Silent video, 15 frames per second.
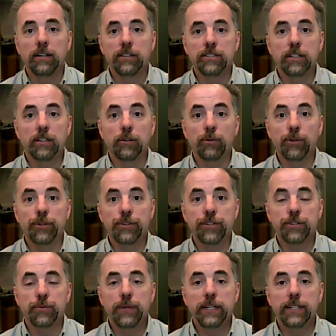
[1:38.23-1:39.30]
uh, until earlier
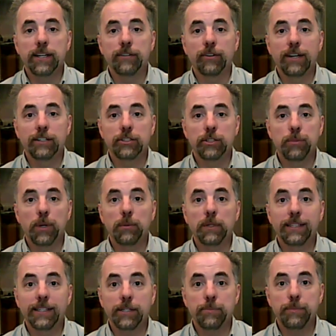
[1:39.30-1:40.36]
this week, never actually
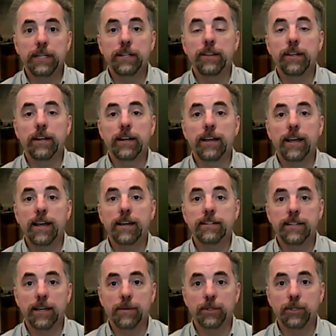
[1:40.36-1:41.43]
publicly admitted that it had
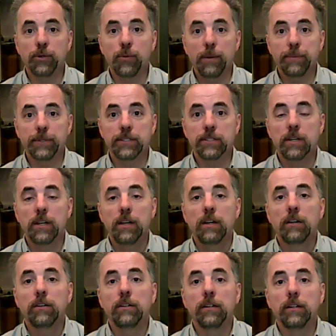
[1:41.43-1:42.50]
chemical weapons.
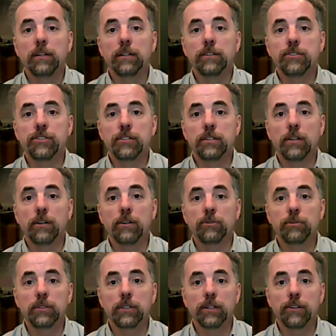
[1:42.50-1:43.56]
Uh,
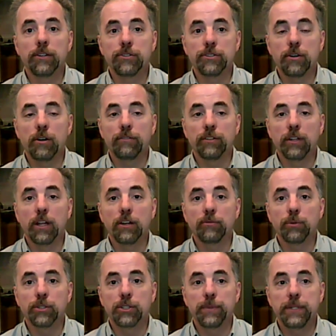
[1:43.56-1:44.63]
so uh, there's an awful lot of
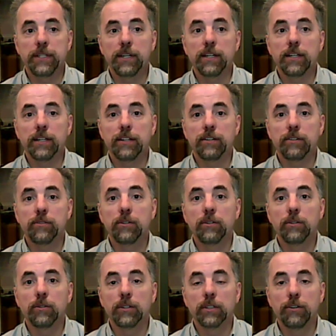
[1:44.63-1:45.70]
work to be done in a,
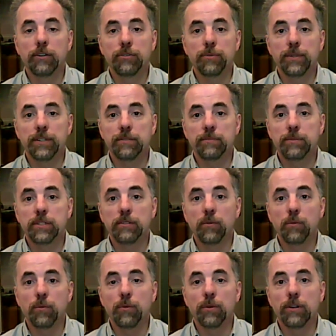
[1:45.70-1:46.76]
oh, in a country with a
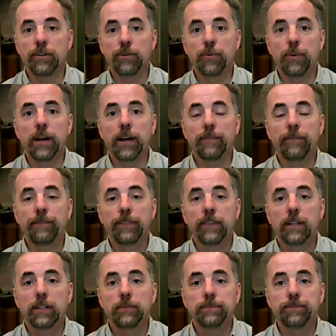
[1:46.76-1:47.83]
civil war underway.
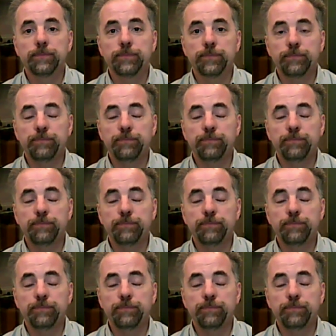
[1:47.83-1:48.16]
And